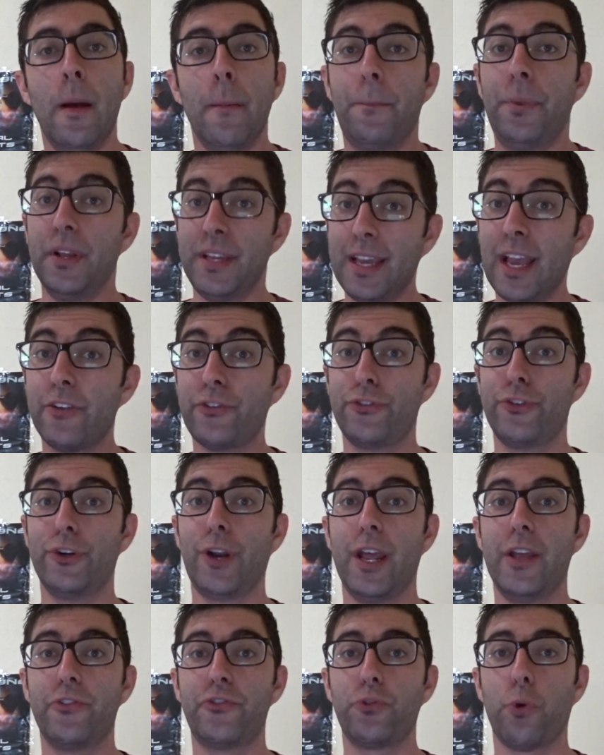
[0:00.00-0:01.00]
but
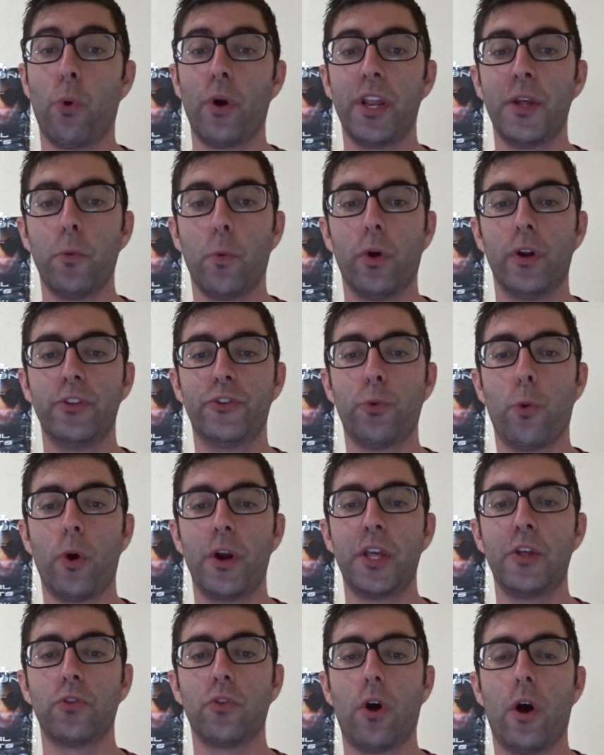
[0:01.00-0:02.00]
yesterday's
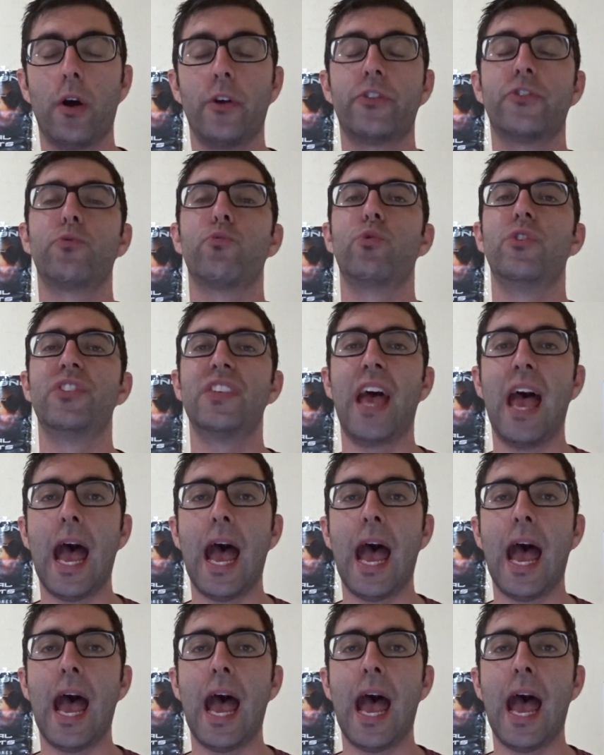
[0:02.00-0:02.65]
21-20 loss was